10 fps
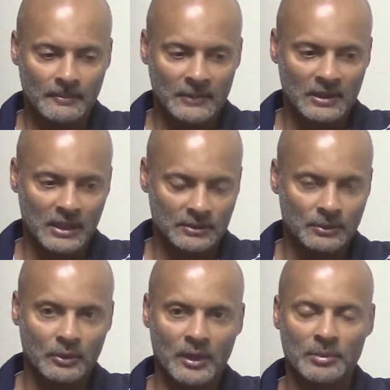Dr.
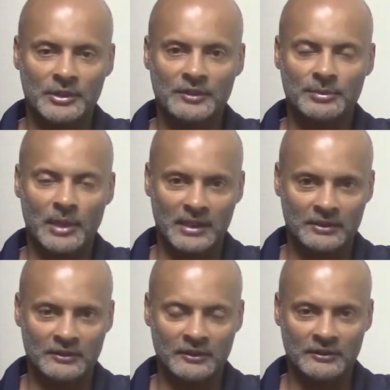Rowan, I believe,
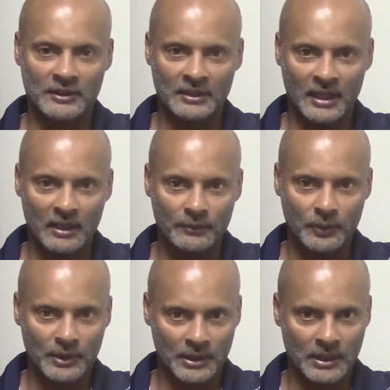practices in
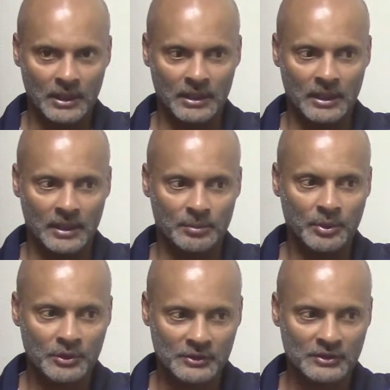California, and I
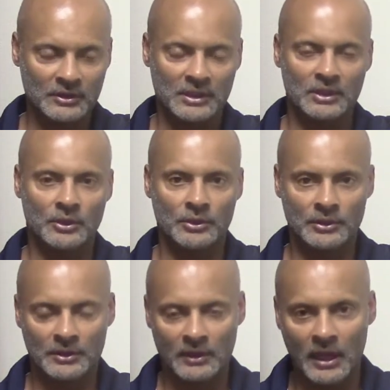personally learned
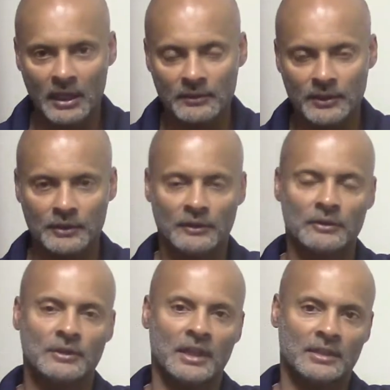a lot of ozone
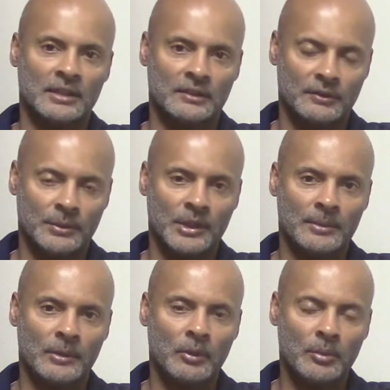techniques from him
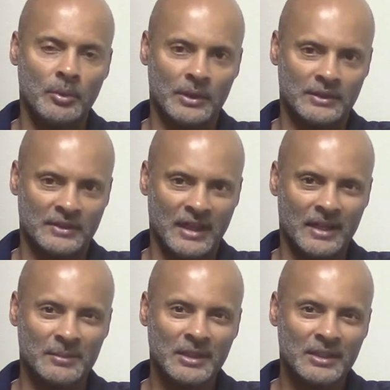at one point in
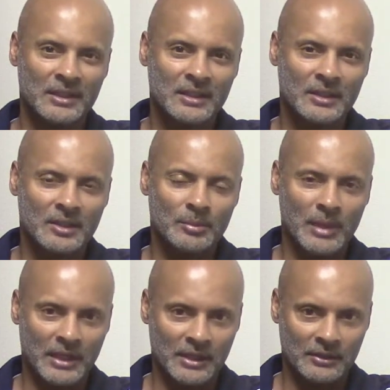time
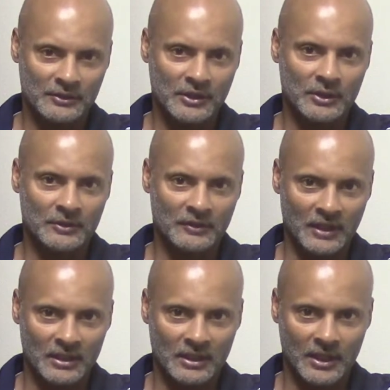many years ago in
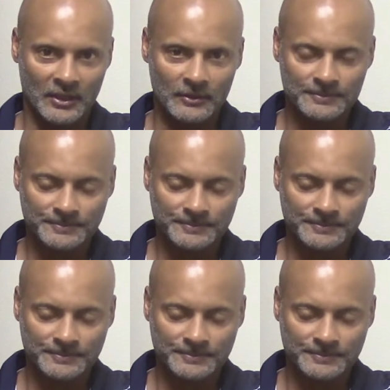San Diego.